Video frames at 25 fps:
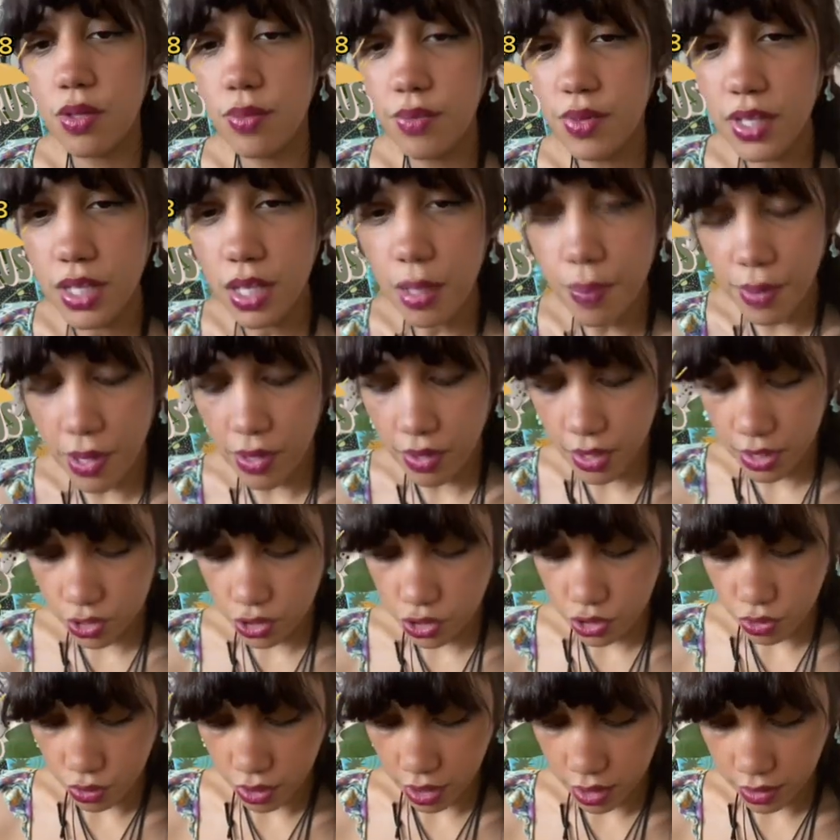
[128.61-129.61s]
Something about
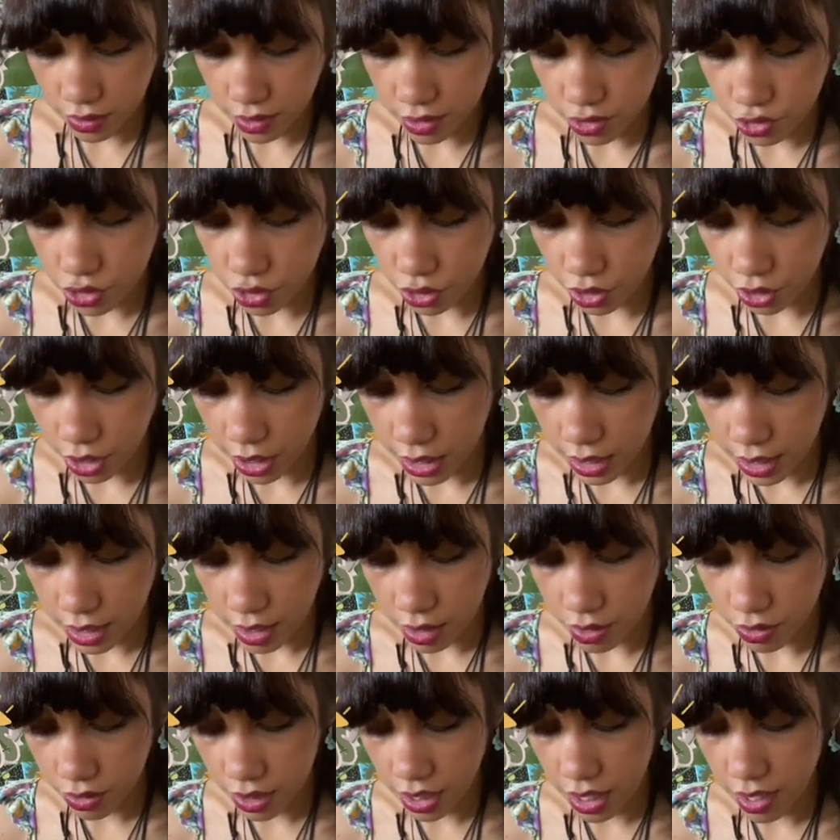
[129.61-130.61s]
enjoying the
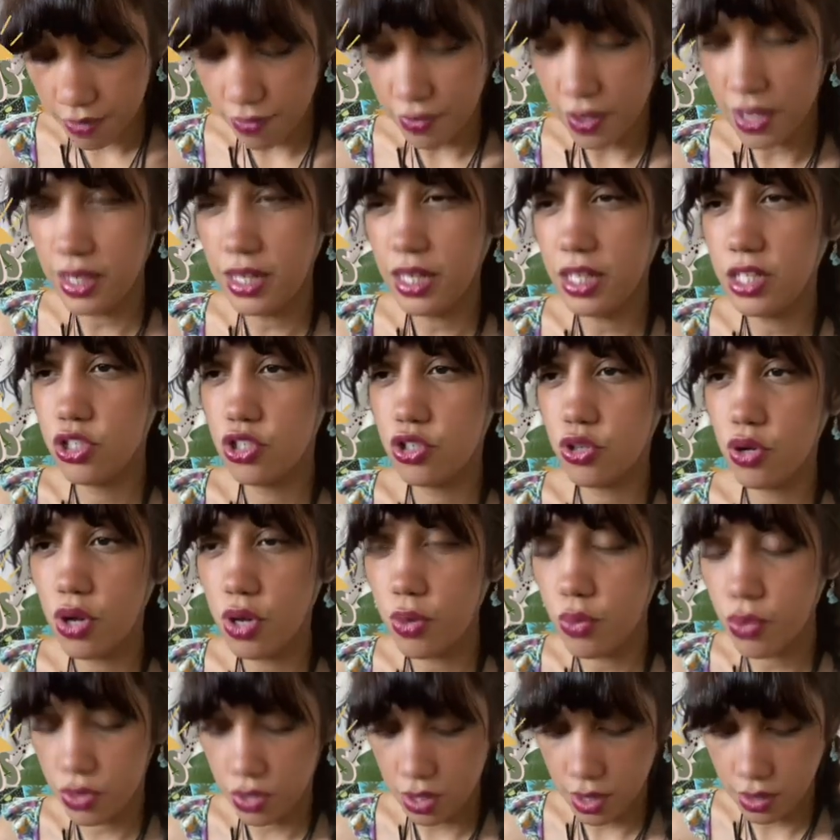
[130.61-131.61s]
journey, okay? Finding
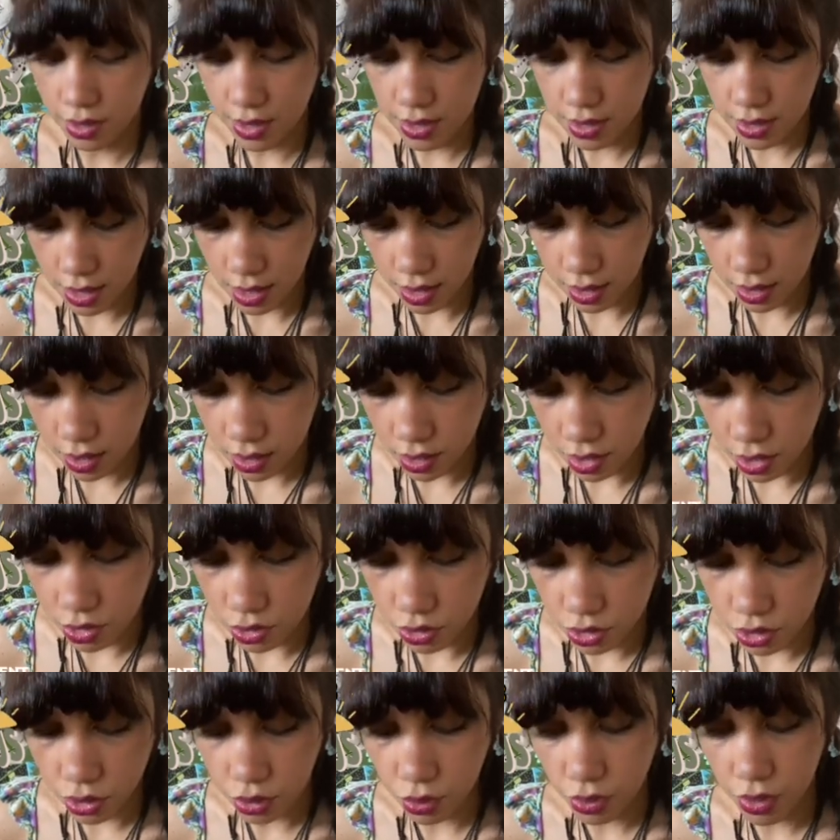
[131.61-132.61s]
joy within this healing
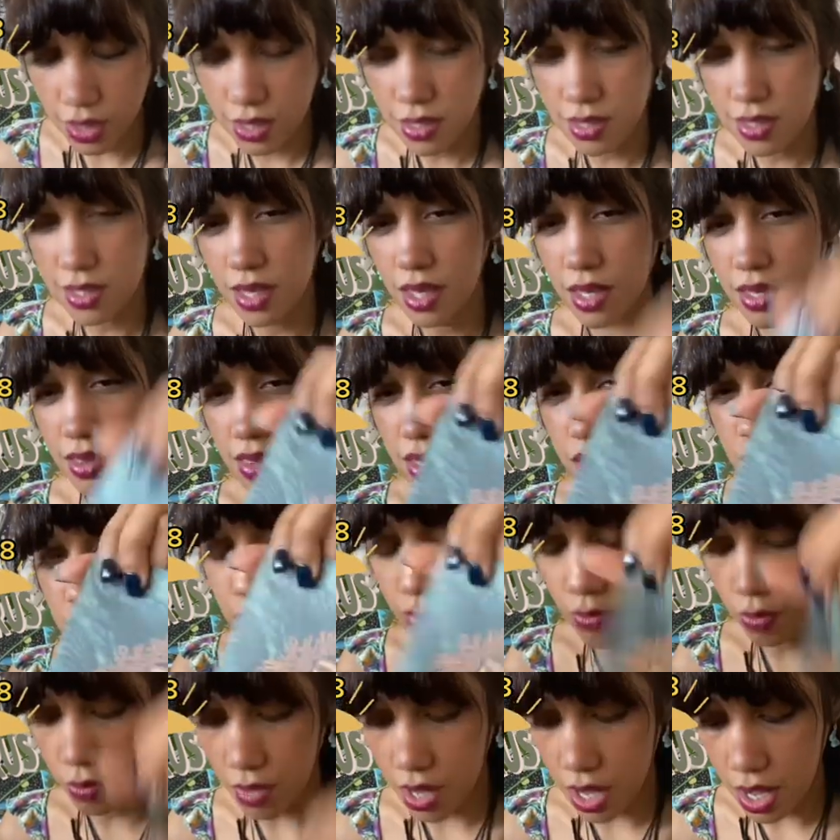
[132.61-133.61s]
that you're doing, seeing
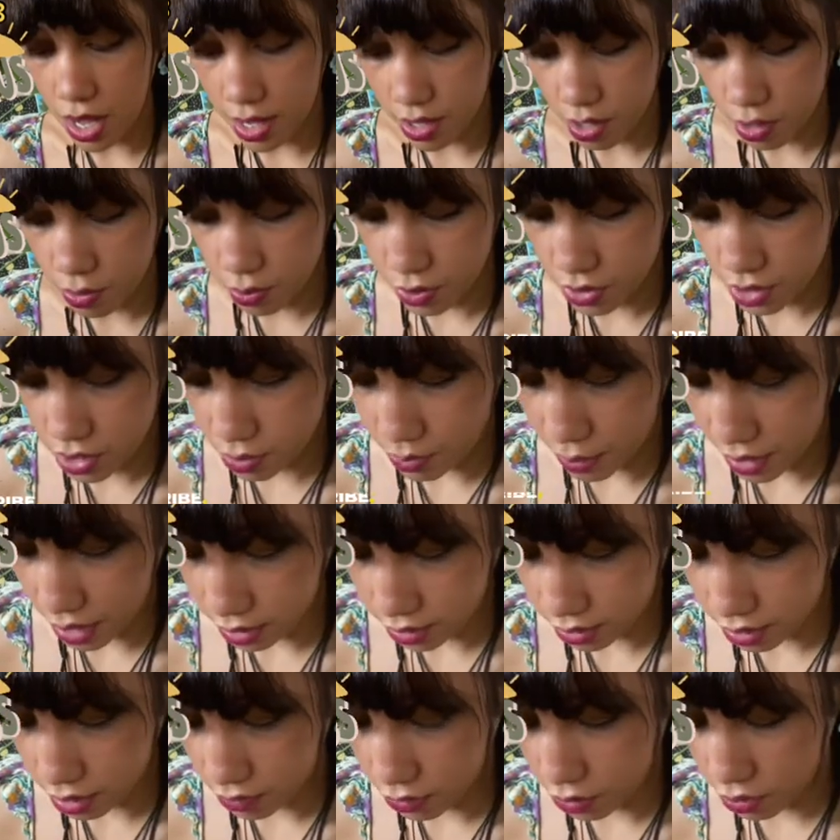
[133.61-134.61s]
things from a higher
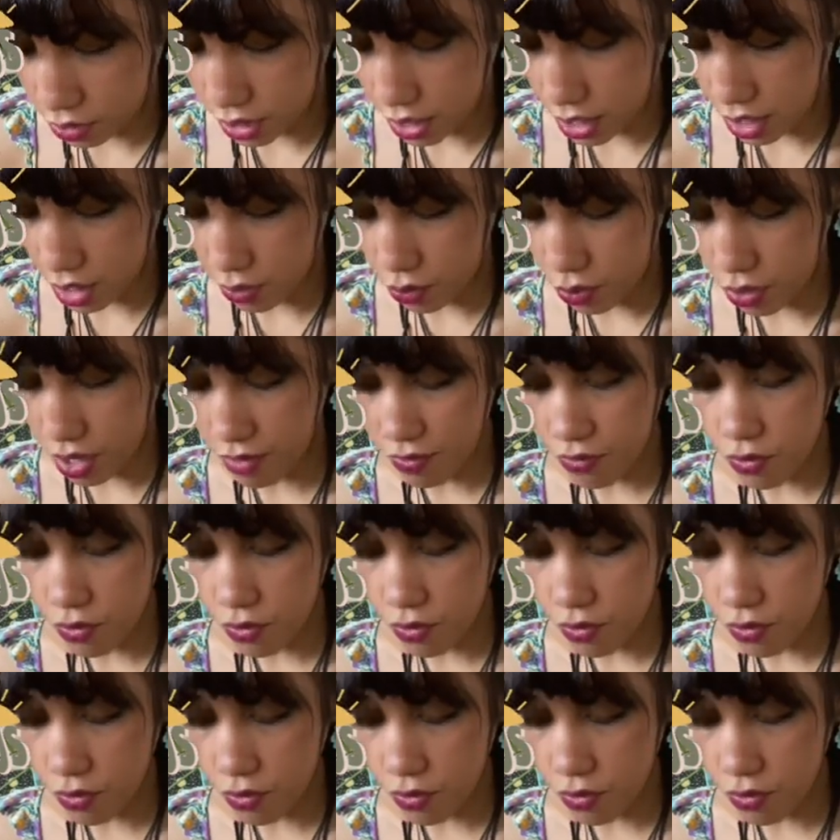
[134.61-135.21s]
perspective, okay?